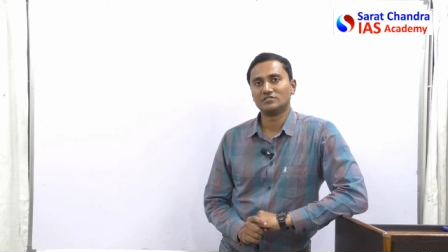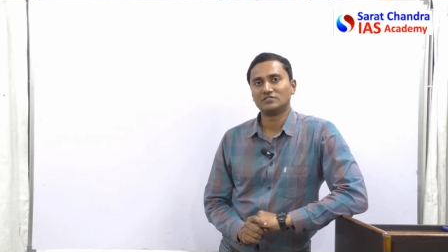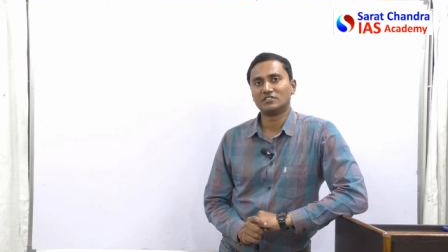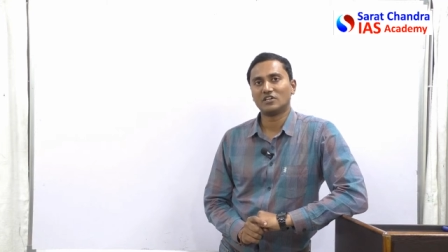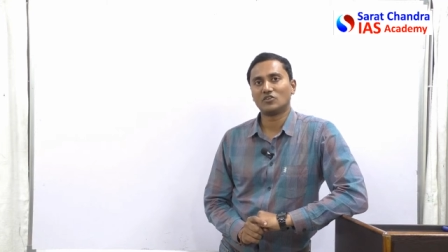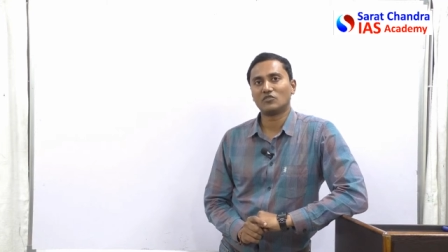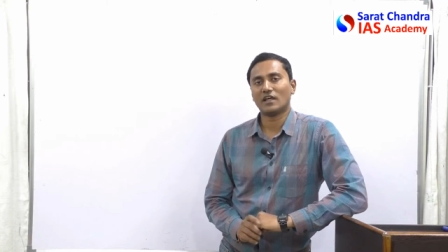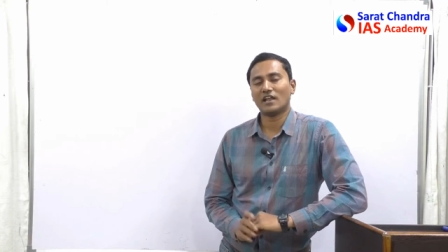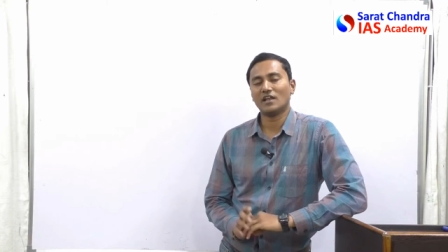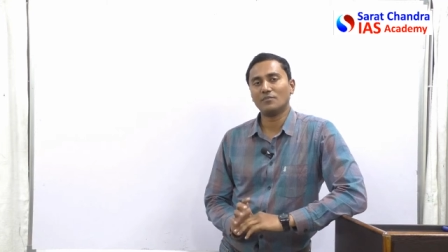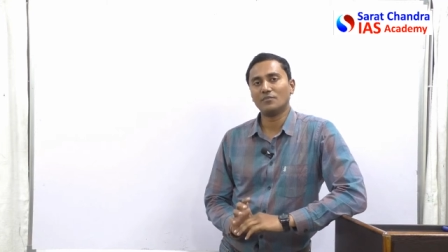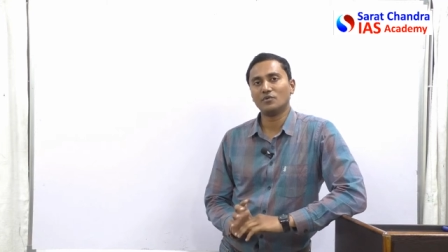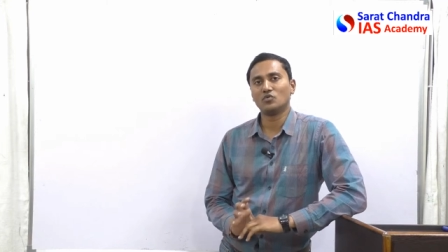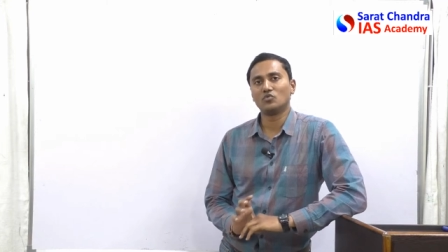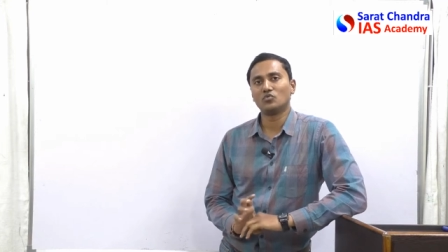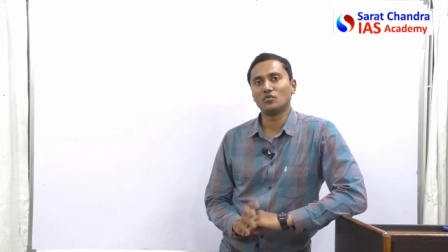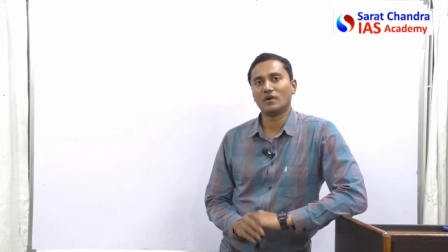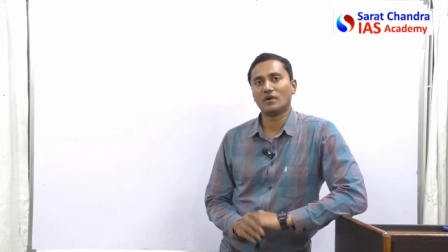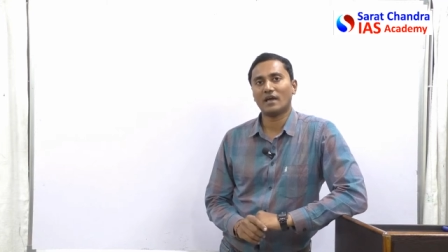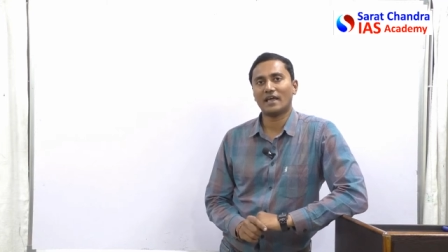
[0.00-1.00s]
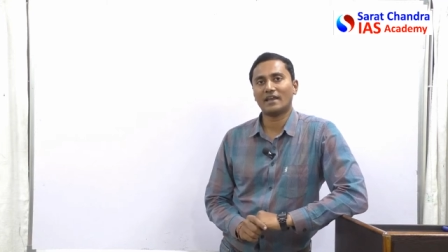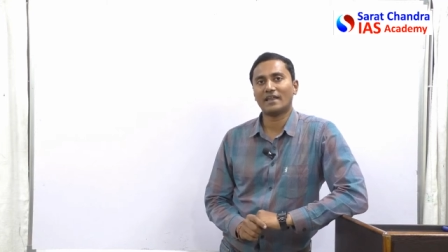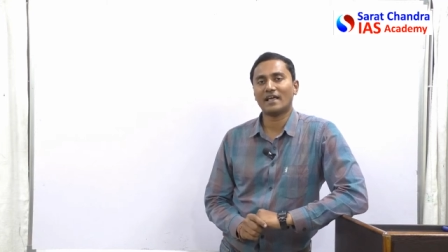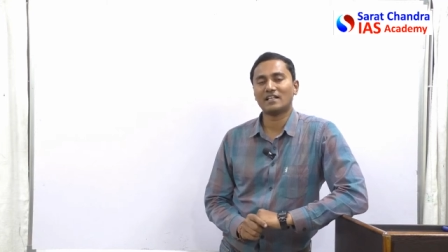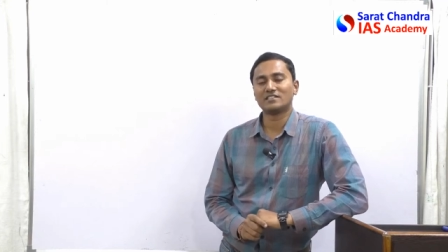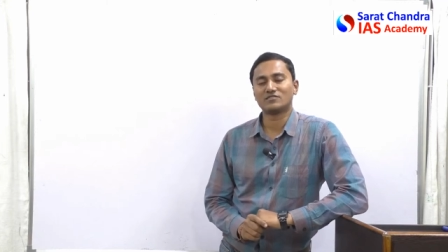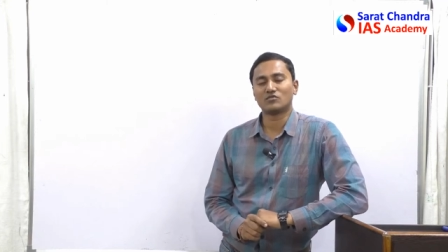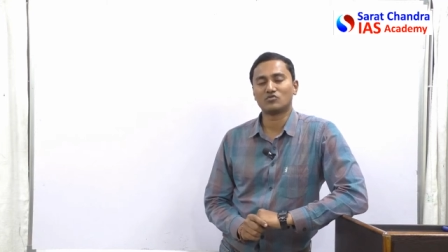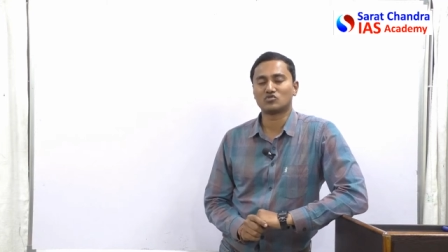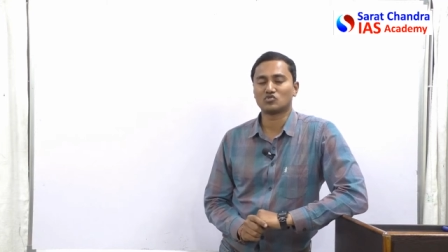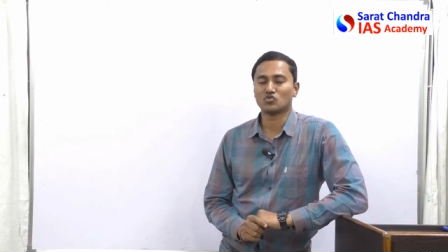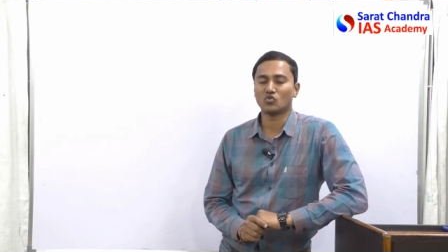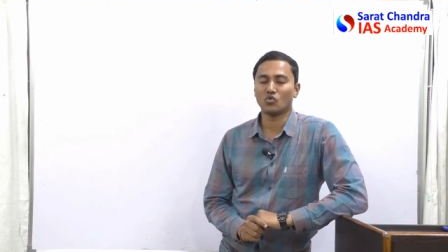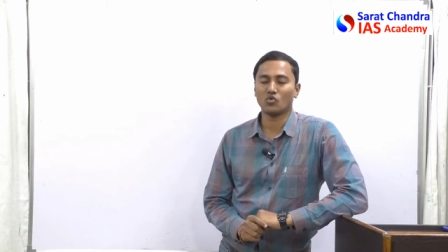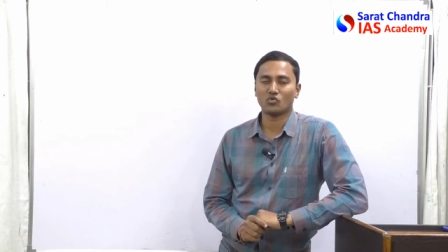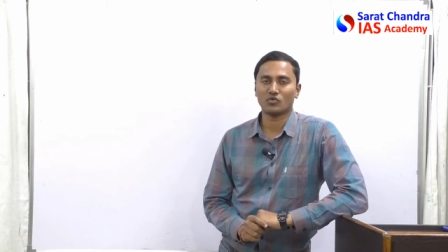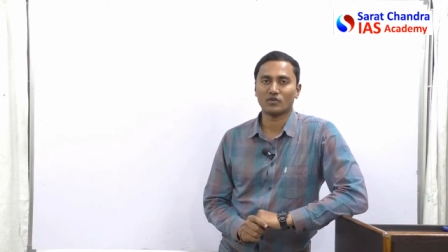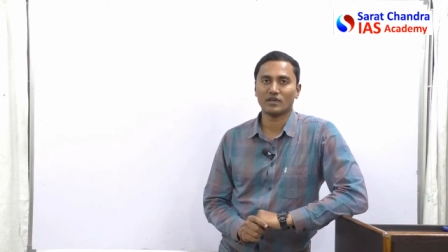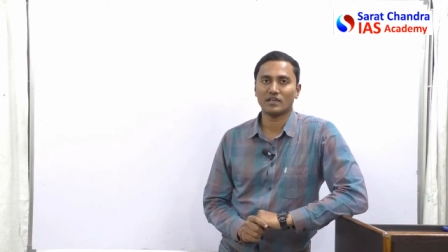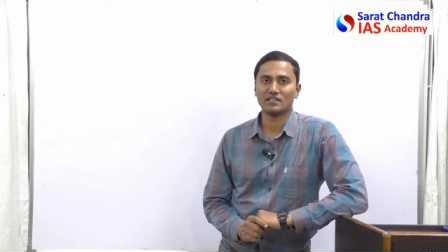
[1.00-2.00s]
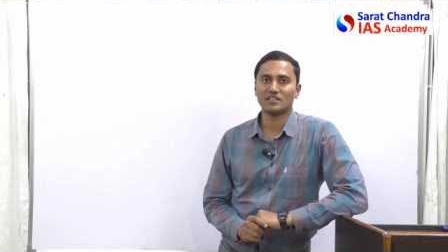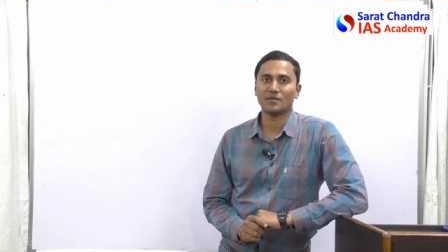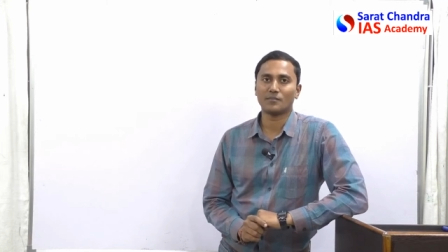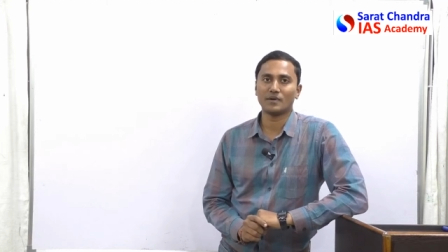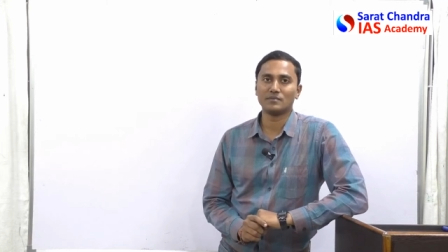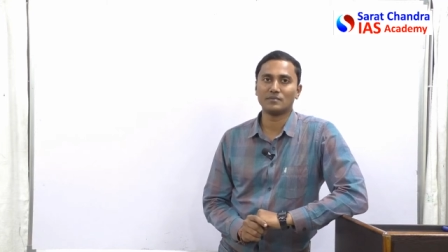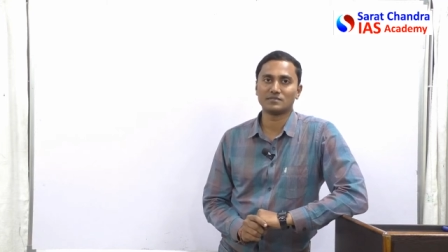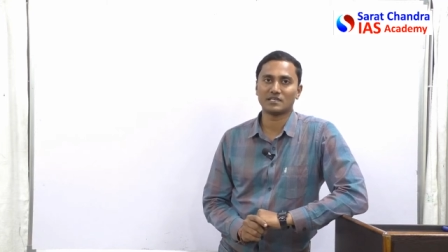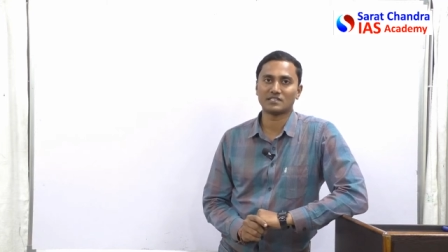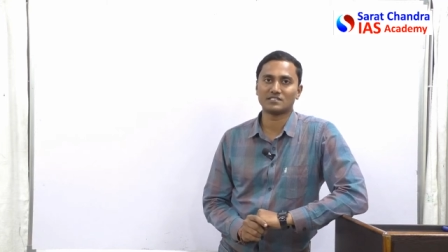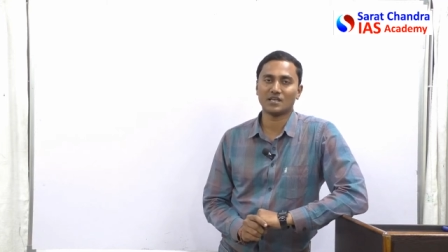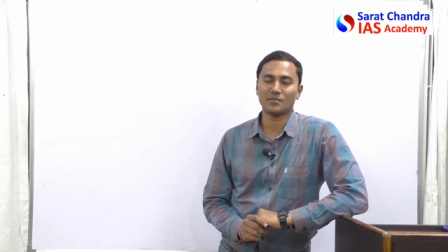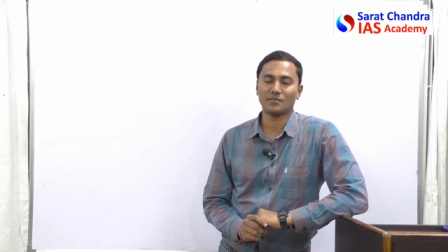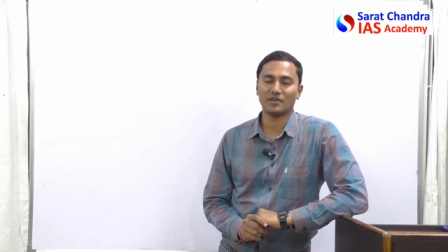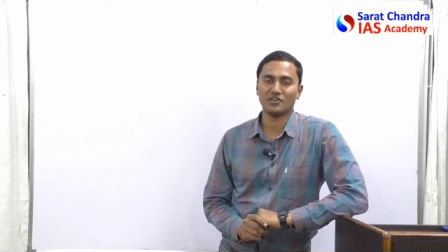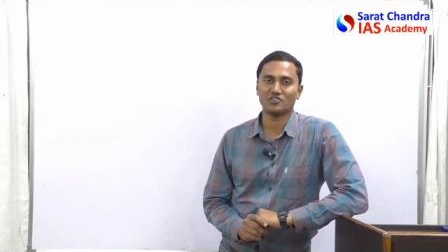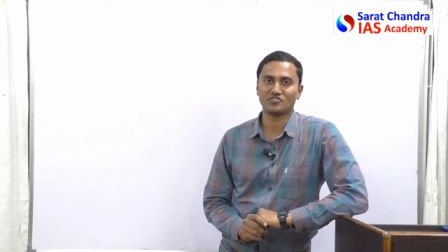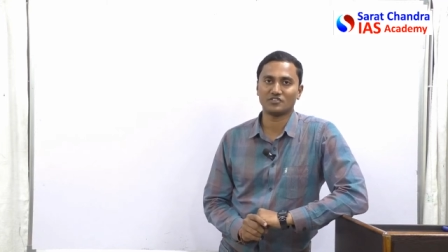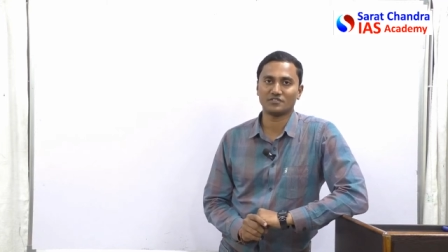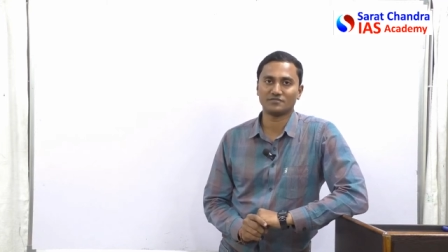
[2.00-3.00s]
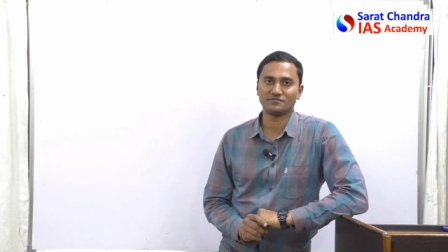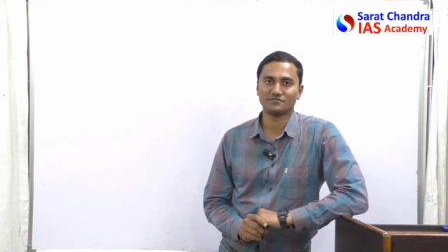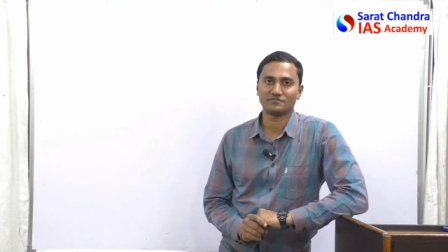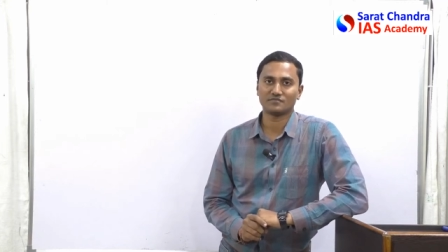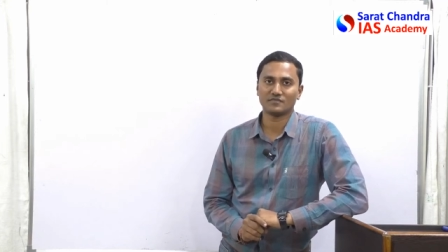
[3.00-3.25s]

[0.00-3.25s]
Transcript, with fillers: that will help you enhance your score in the prelims examination.